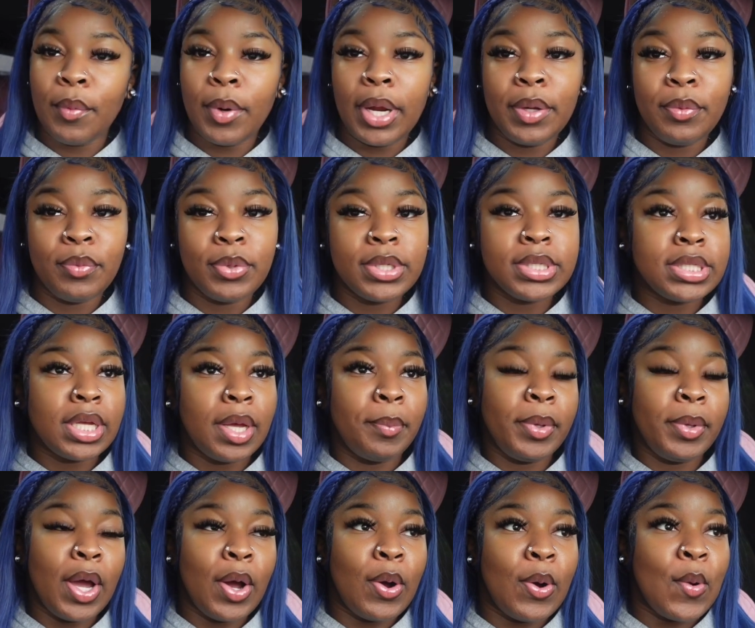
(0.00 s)
right, what's up,
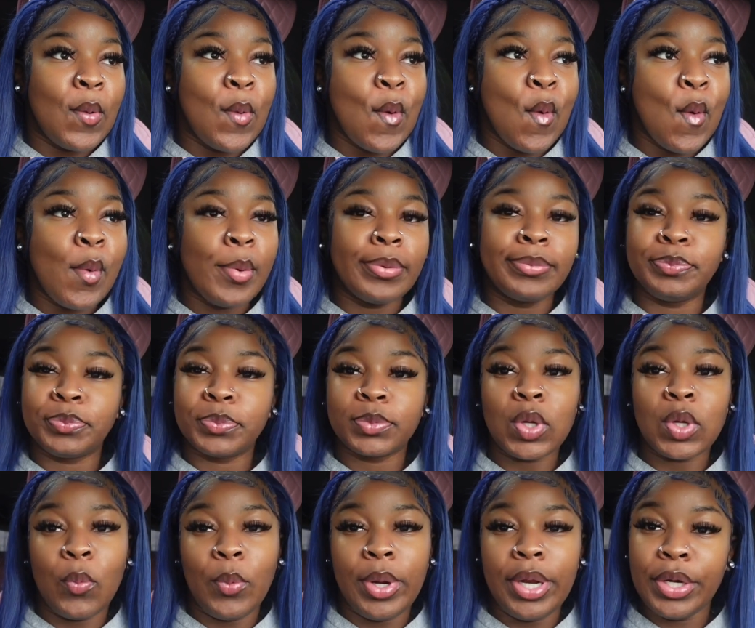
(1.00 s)
y'all?
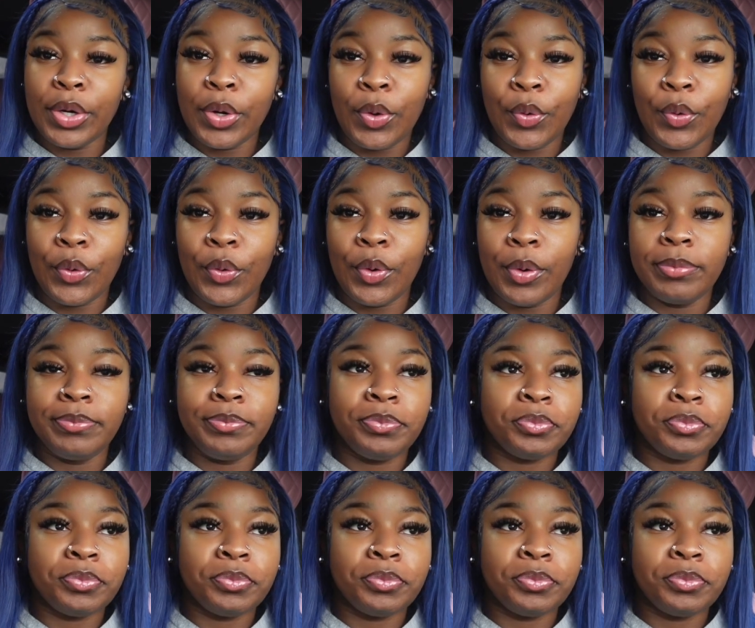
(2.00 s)
We in the car.